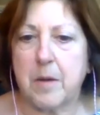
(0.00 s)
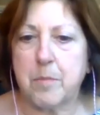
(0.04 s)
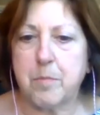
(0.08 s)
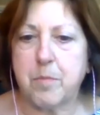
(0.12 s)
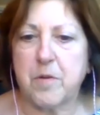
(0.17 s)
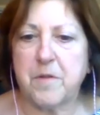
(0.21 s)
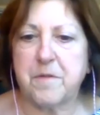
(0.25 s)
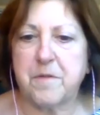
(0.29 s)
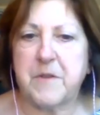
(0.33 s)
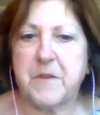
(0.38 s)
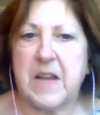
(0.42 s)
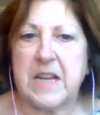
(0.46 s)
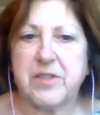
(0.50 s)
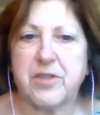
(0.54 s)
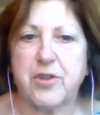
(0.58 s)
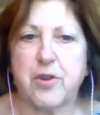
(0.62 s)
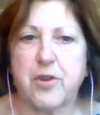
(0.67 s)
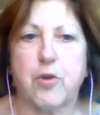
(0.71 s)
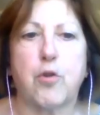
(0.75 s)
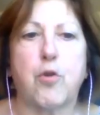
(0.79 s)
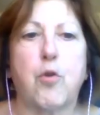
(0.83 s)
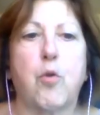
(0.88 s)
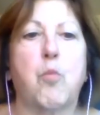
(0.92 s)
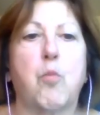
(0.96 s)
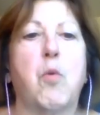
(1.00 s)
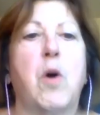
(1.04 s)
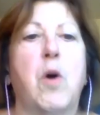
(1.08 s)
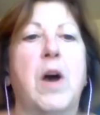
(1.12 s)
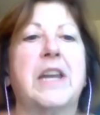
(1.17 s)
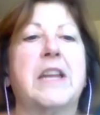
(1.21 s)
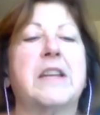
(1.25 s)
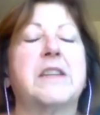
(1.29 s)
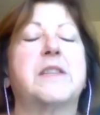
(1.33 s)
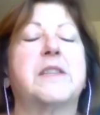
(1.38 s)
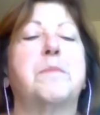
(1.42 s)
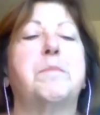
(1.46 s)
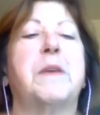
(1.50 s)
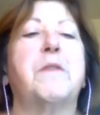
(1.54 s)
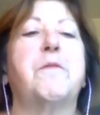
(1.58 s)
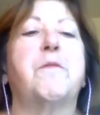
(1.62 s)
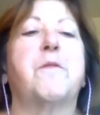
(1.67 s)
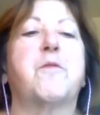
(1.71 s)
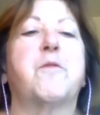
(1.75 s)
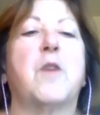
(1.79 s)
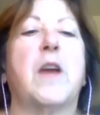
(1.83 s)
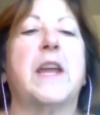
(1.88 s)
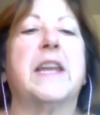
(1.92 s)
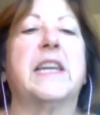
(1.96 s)
professor who wanted to be
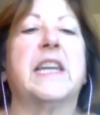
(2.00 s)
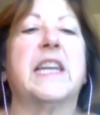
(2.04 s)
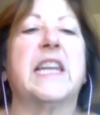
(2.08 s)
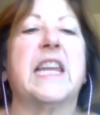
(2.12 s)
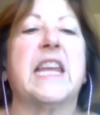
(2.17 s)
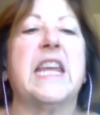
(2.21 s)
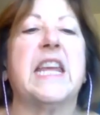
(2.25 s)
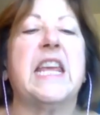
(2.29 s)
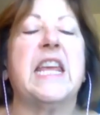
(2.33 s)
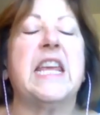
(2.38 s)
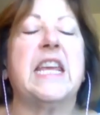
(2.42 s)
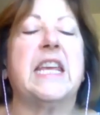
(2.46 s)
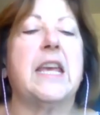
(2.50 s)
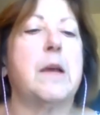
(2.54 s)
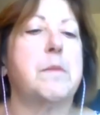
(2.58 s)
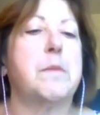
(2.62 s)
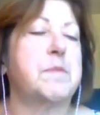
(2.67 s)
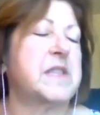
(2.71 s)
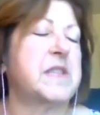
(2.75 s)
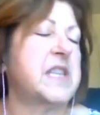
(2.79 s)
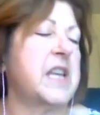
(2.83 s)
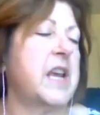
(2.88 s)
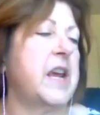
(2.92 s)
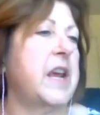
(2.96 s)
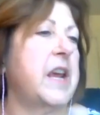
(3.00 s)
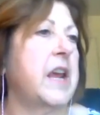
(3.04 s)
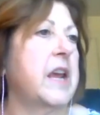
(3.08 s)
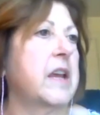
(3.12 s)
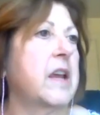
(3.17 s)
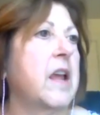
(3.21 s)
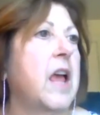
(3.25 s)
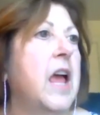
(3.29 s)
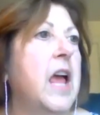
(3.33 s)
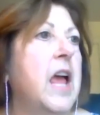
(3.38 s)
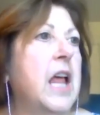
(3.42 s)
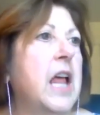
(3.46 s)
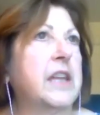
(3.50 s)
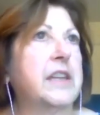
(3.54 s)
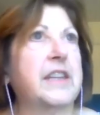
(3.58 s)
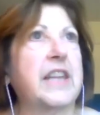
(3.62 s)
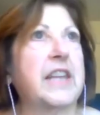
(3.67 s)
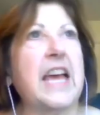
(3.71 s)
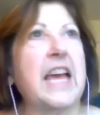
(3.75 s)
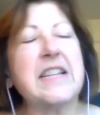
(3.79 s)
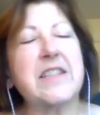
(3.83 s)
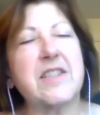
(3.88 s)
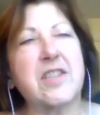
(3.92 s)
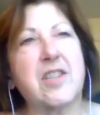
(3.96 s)
friendly. He kept saying,
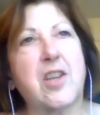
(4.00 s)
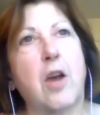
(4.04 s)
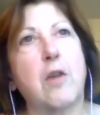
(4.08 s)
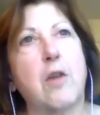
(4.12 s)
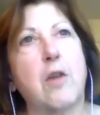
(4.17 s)
let's